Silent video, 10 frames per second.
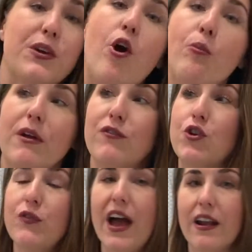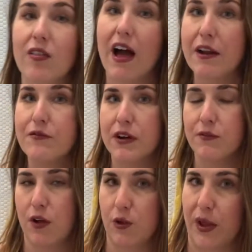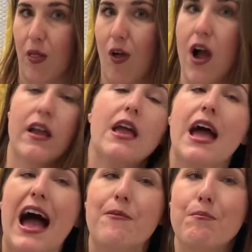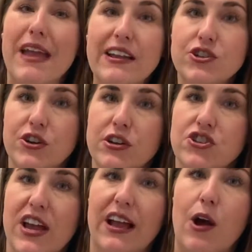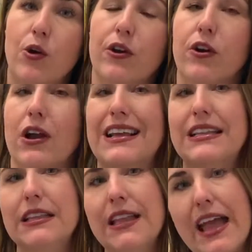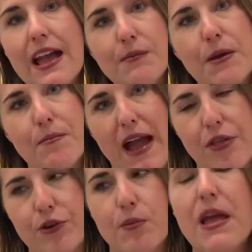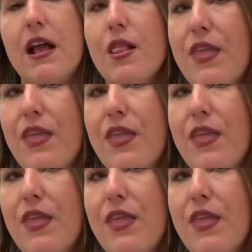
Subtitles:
We hope that you've had a lot of fun following along, and make sure to check out her glam bathroom.